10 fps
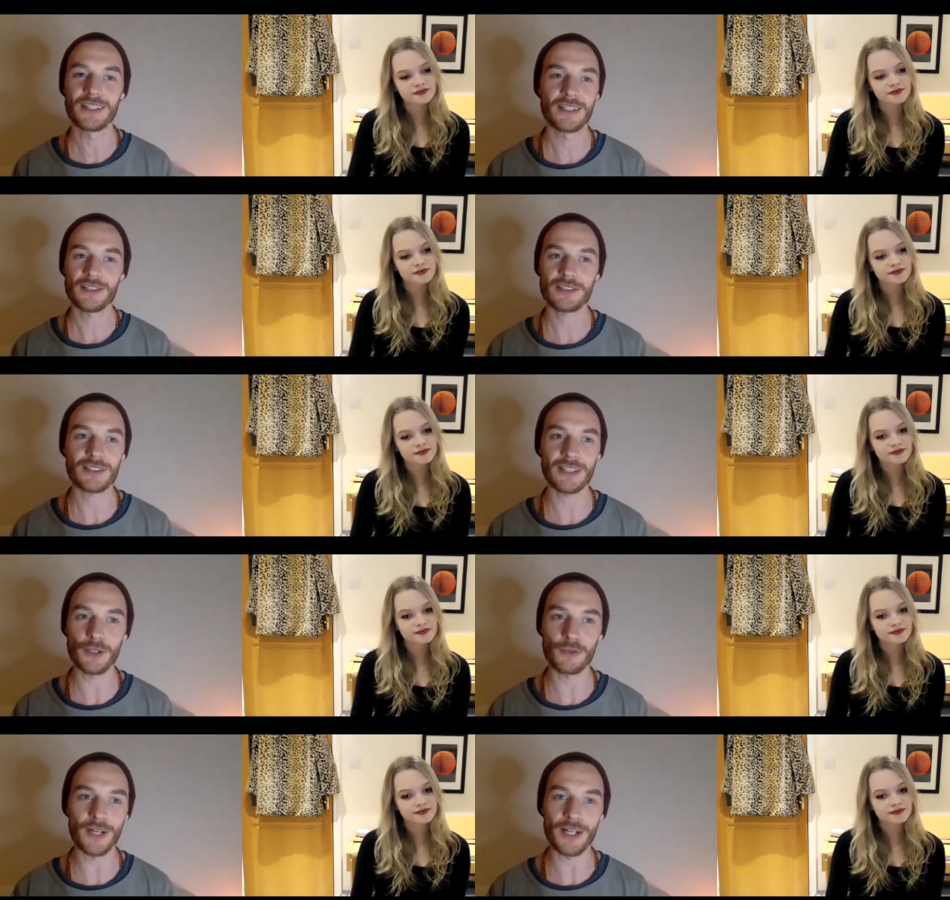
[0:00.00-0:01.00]

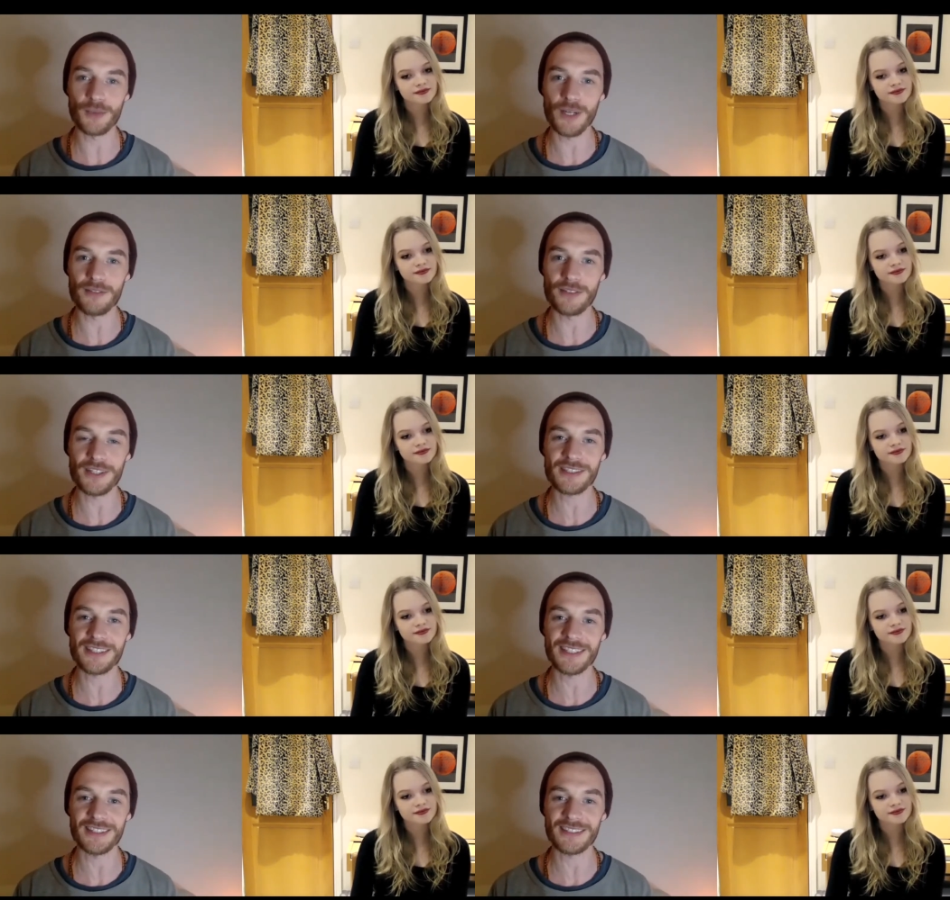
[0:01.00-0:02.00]
Speaker 1: slowride, whatever this thing
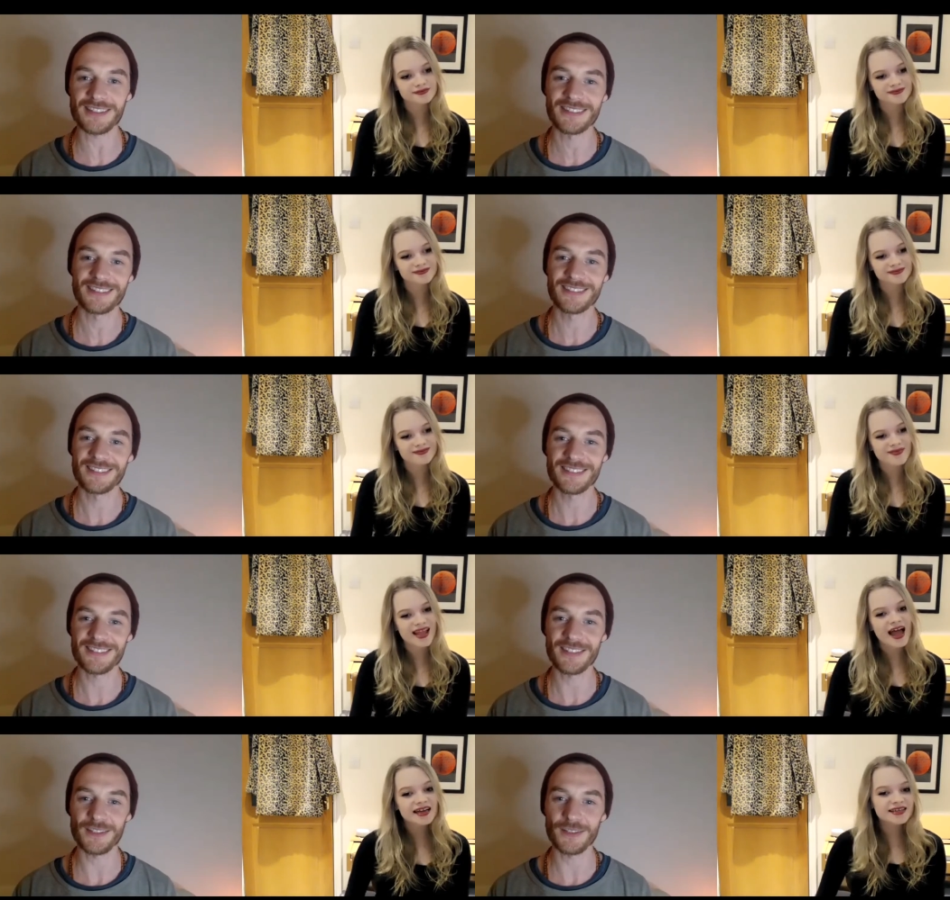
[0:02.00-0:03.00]
is.
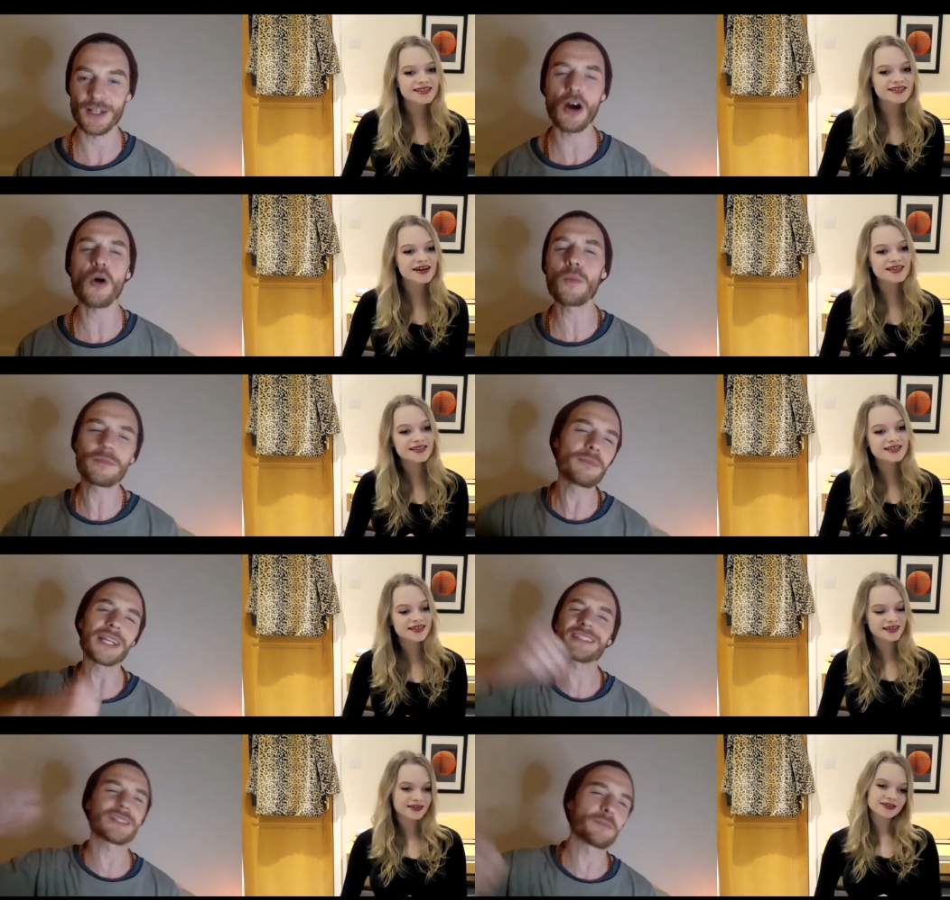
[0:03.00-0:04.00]
So a whole nice. mix.
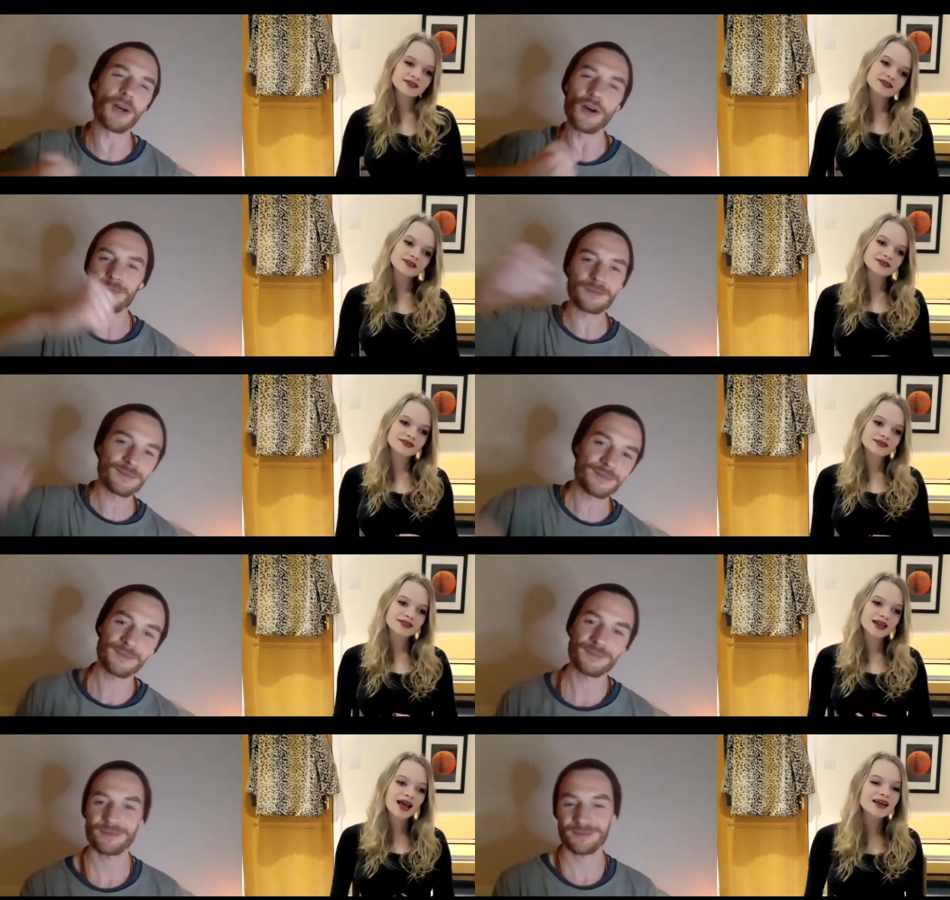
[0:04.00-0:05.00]

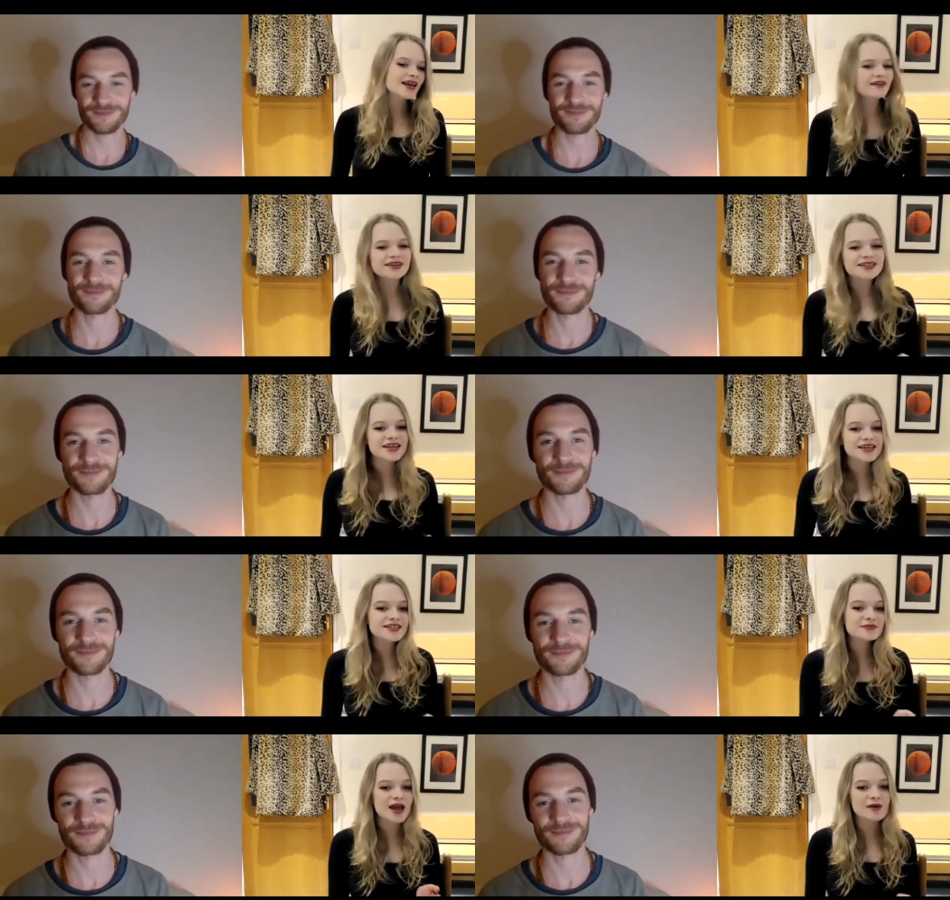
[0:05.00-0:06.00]
Speaker 2: Yeah, and it's nice to
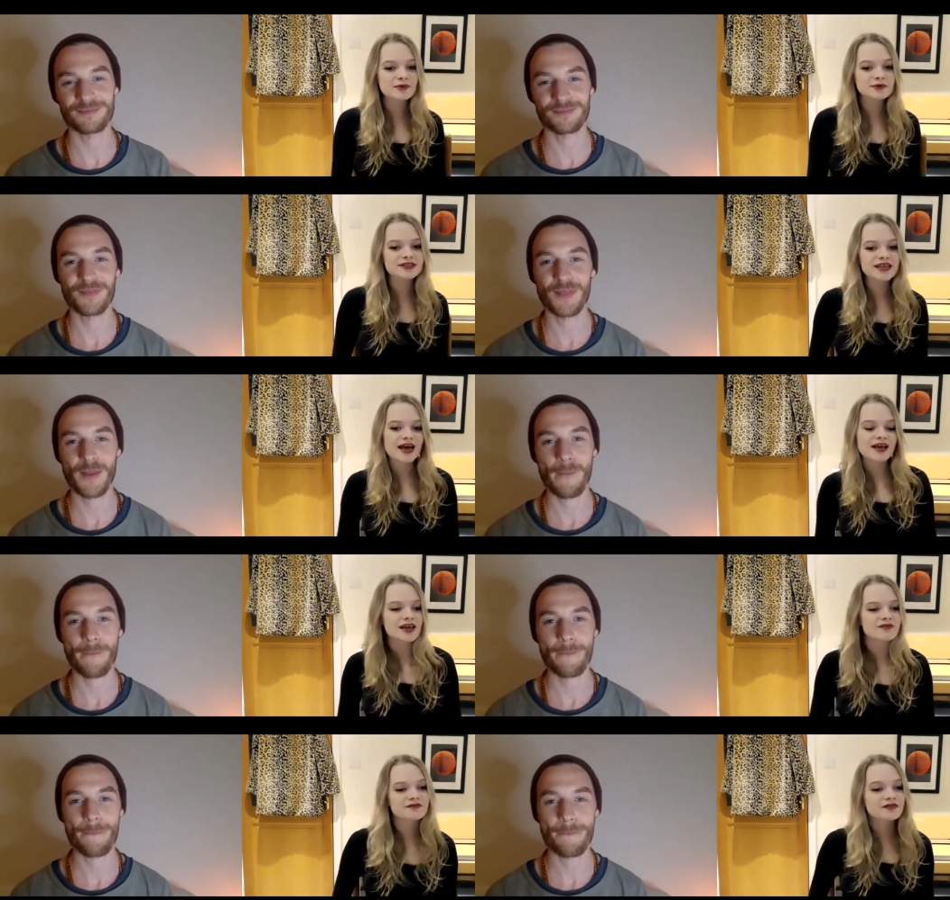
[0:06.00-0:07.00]
be able to take
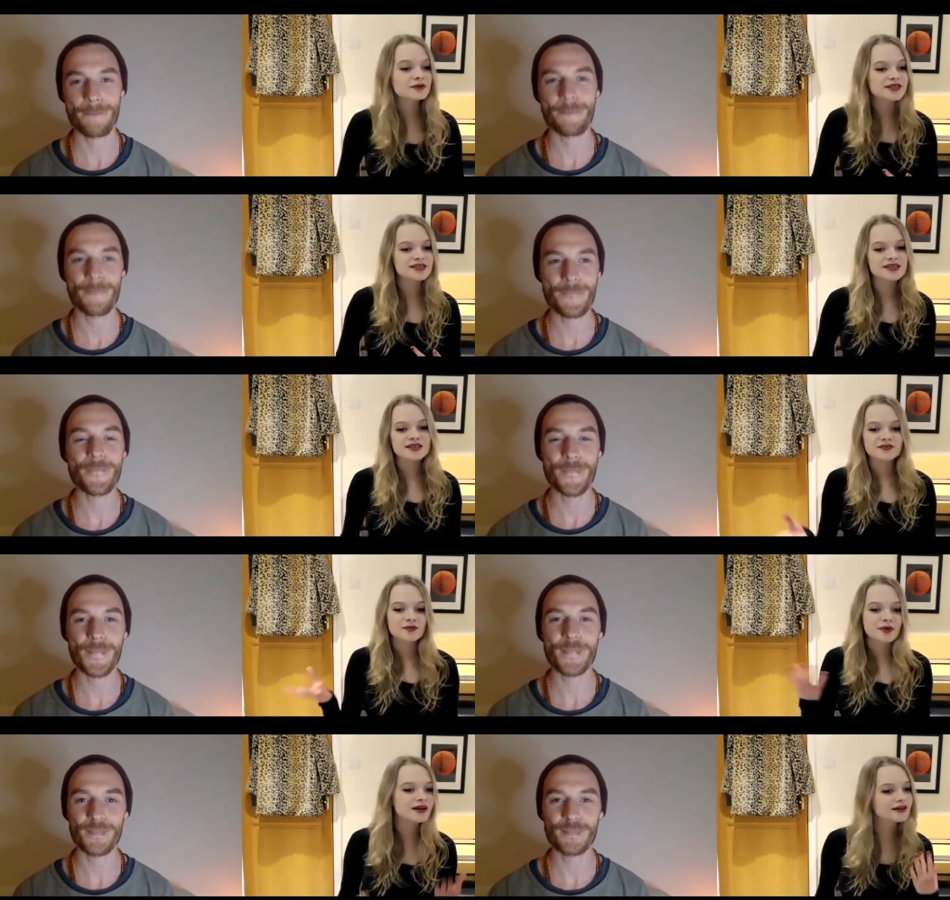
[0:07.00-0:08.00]
influences from
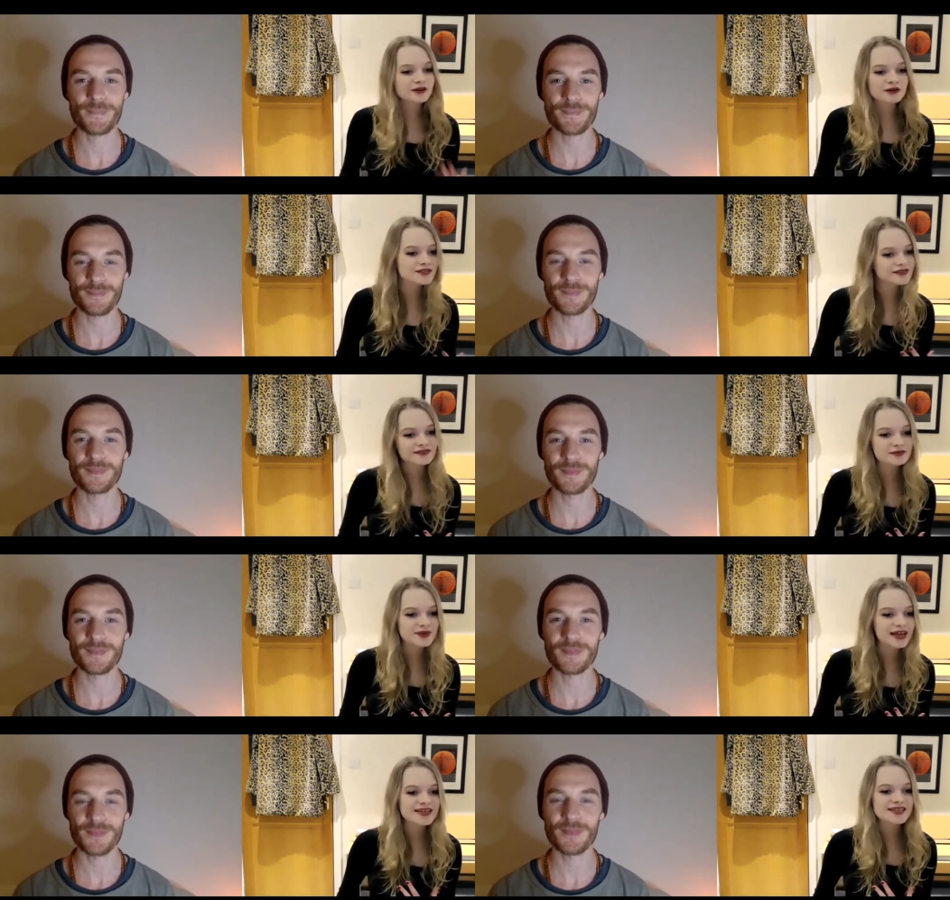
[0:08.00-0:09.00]
like lots of different
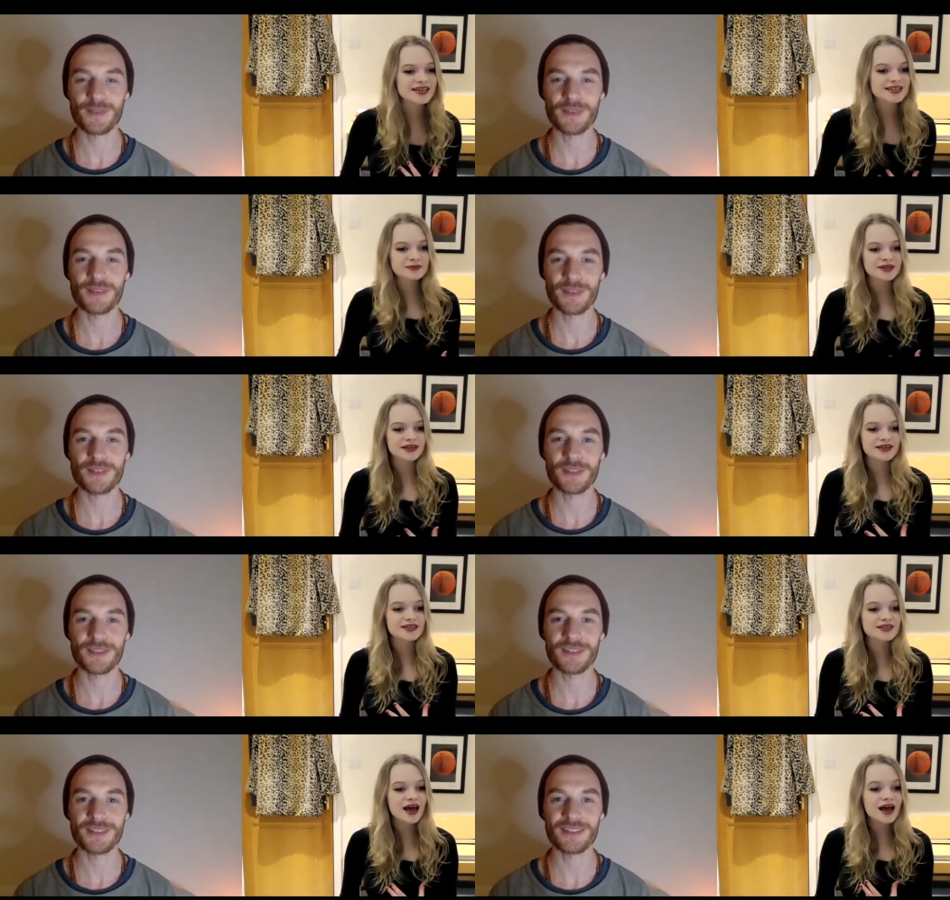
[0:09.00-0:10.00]
places because
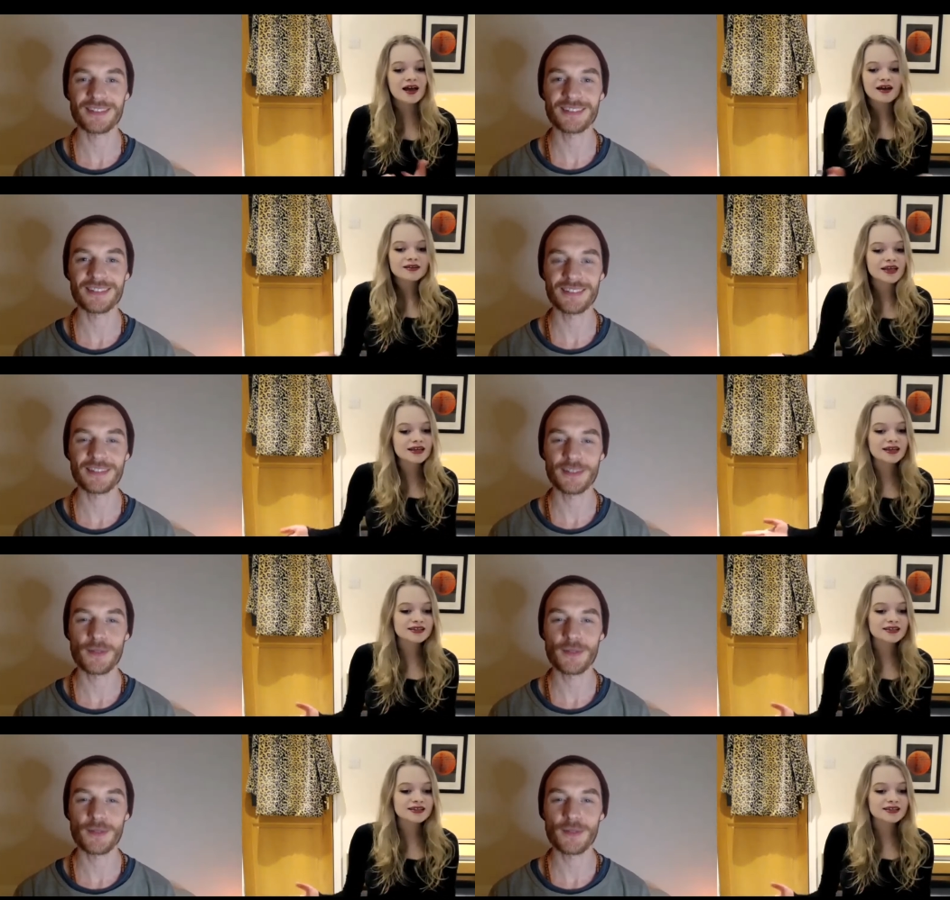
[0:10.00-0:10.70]
then it's